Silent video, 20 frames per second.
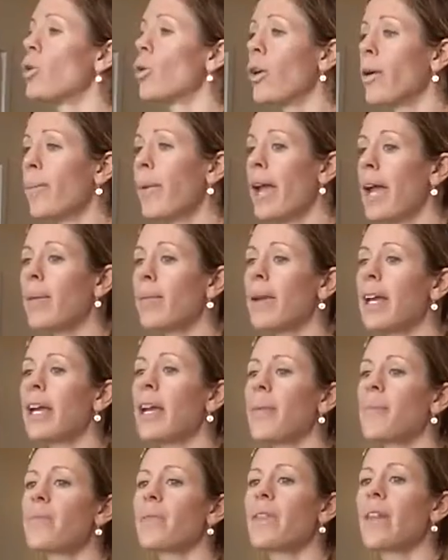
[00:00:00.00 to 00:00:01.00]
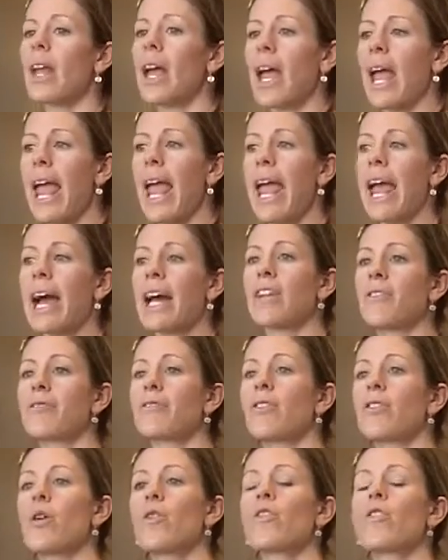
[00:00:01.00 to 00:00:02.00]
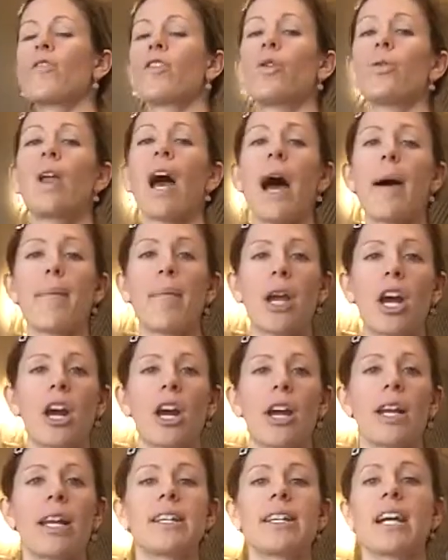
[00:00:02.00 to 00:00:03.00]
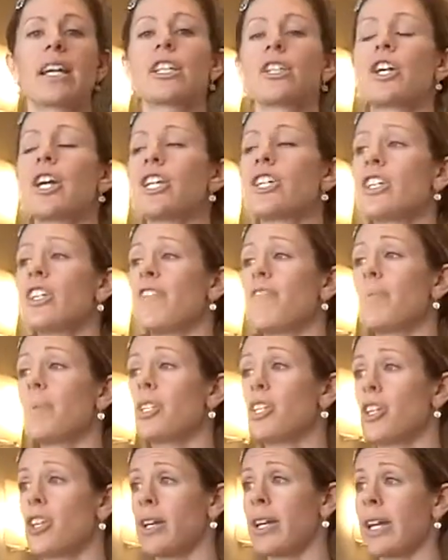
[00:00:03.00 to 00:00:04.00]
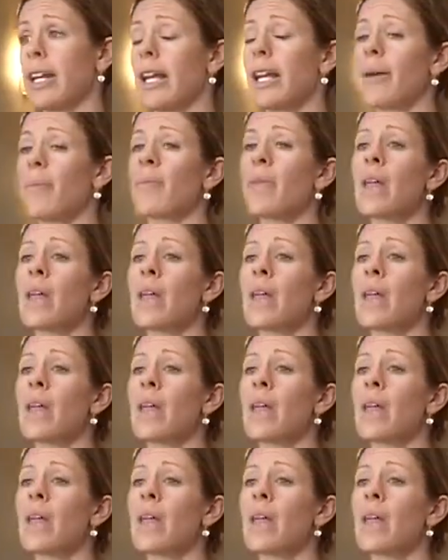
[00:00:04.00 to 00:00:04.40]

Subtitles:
your baby, and for those of you not married, a declaration of paternity.